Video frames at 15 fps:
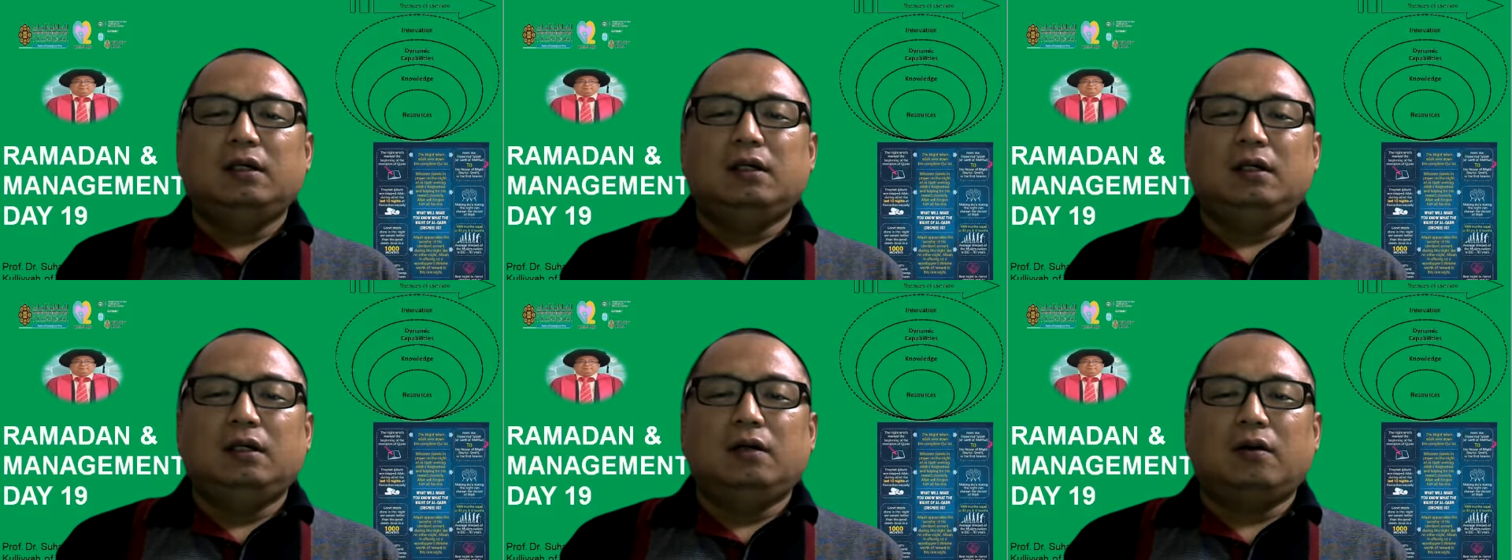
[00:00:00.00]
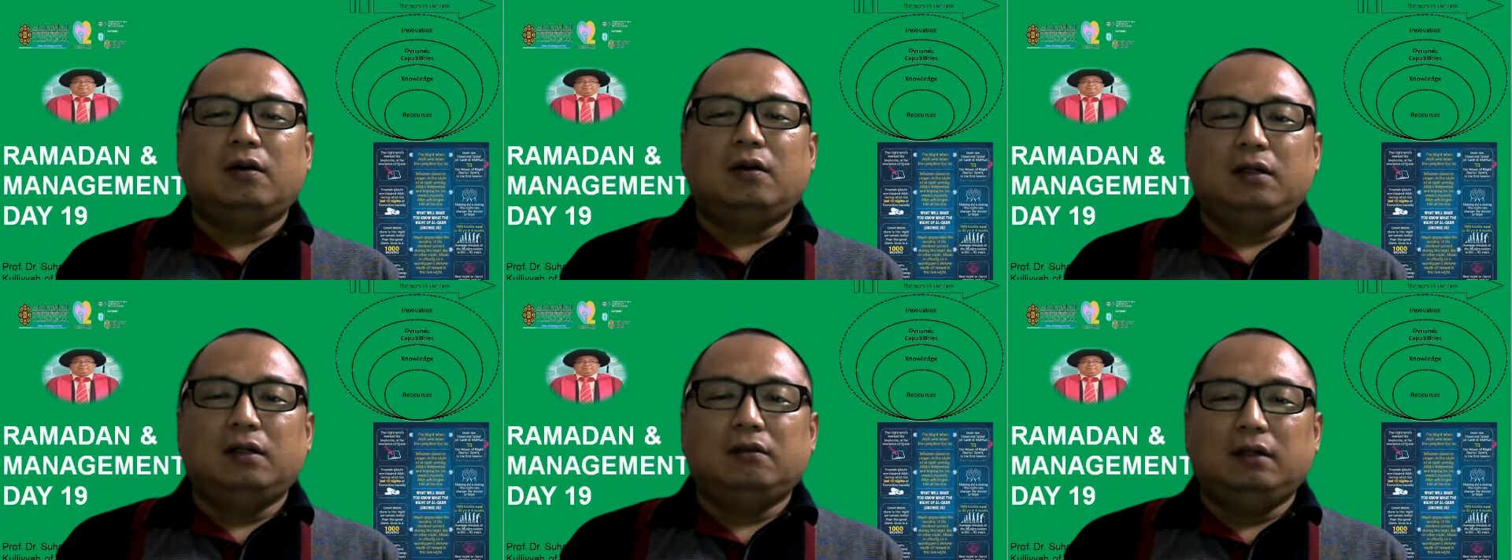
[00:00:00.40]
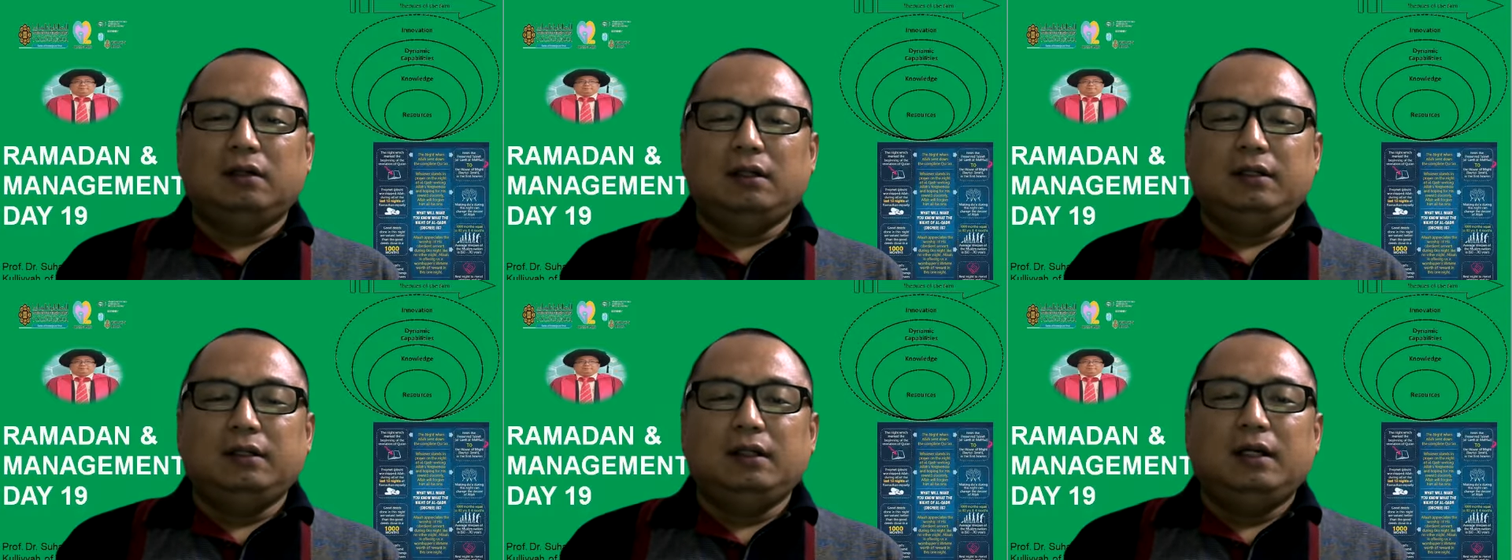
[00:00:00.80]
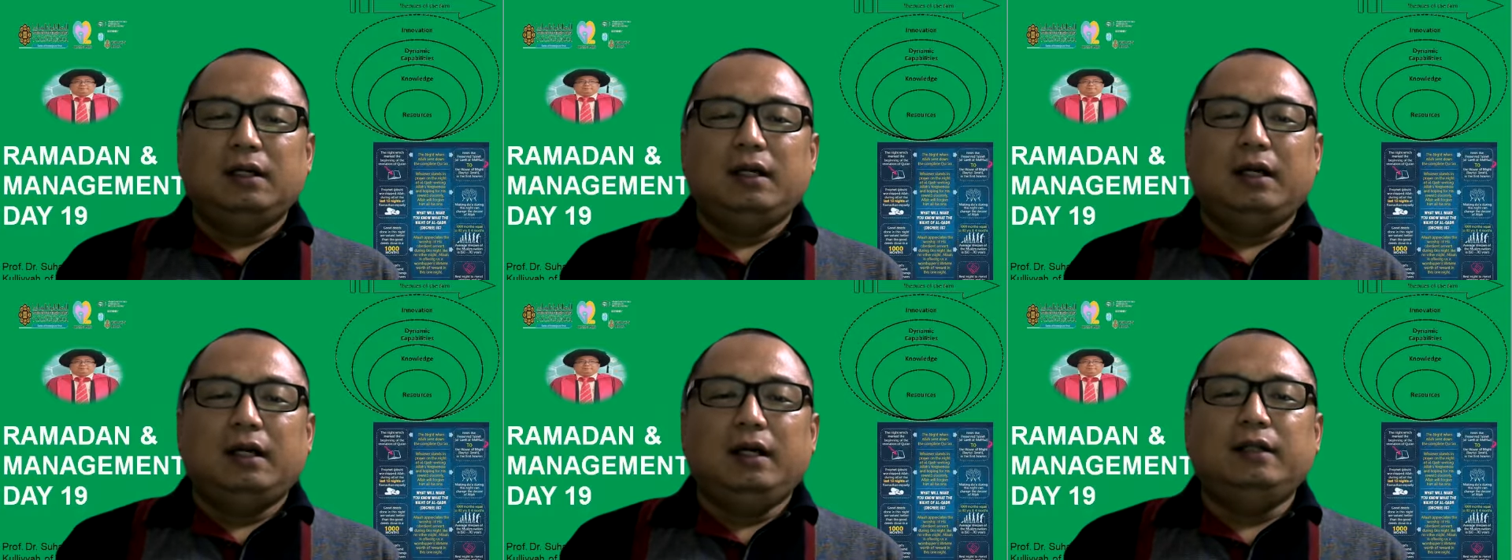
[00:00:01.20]
Ramadan
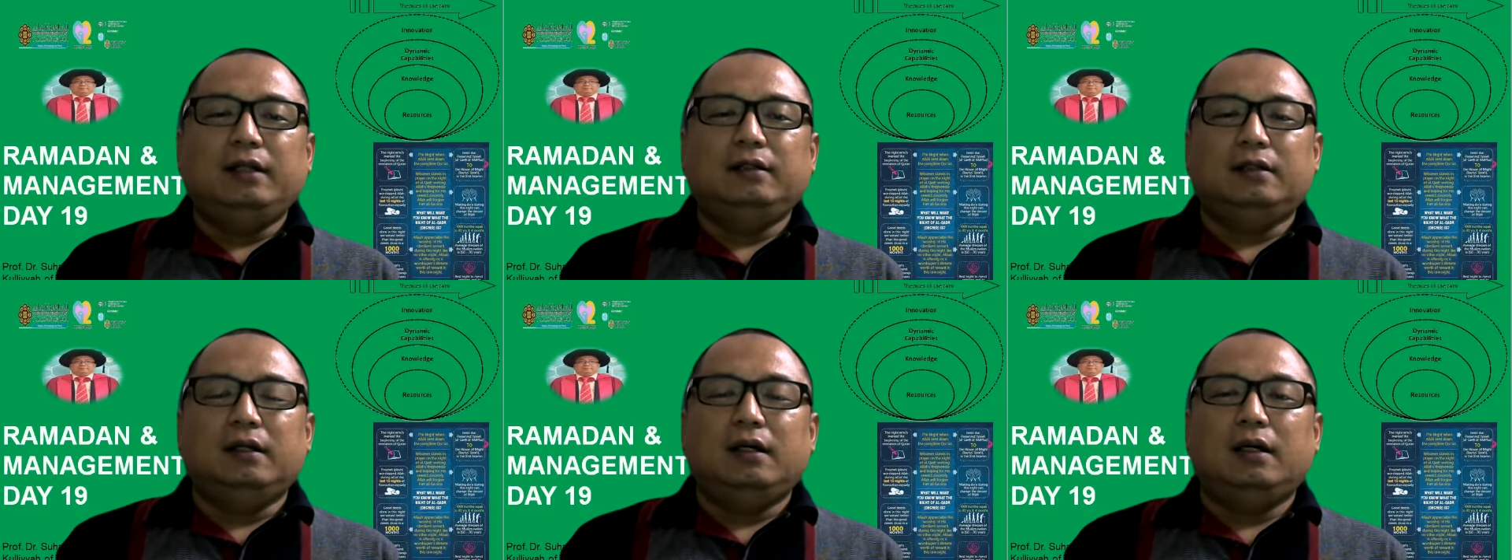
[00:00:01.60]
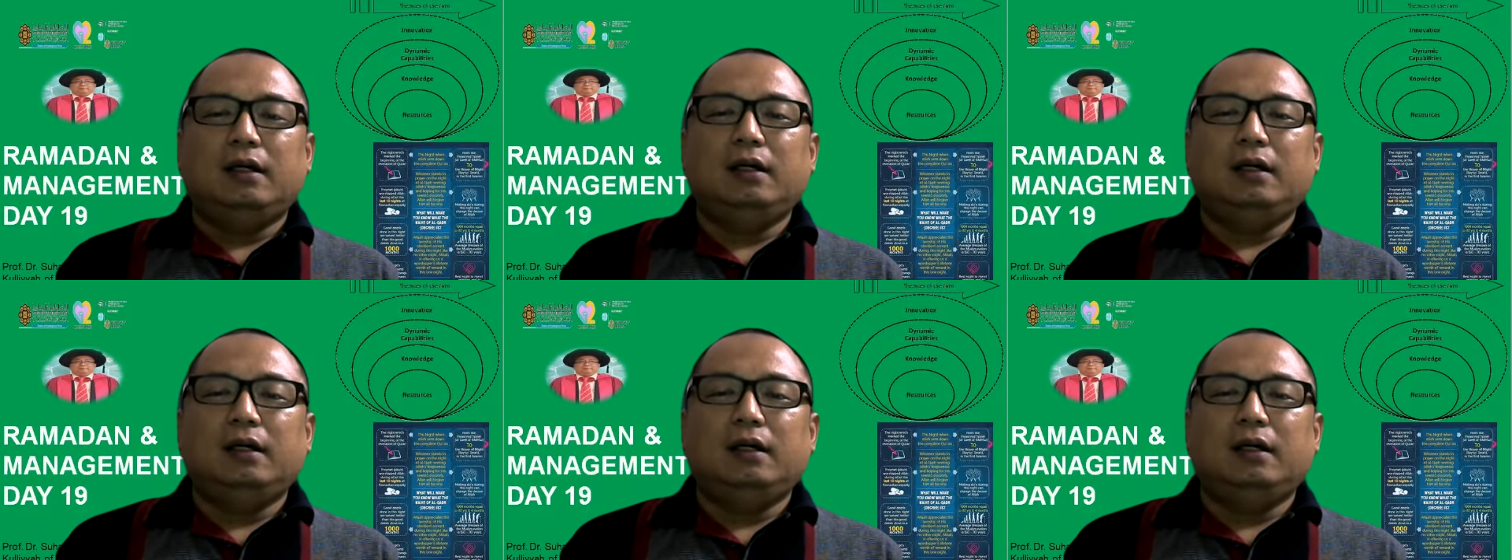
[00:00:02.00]
and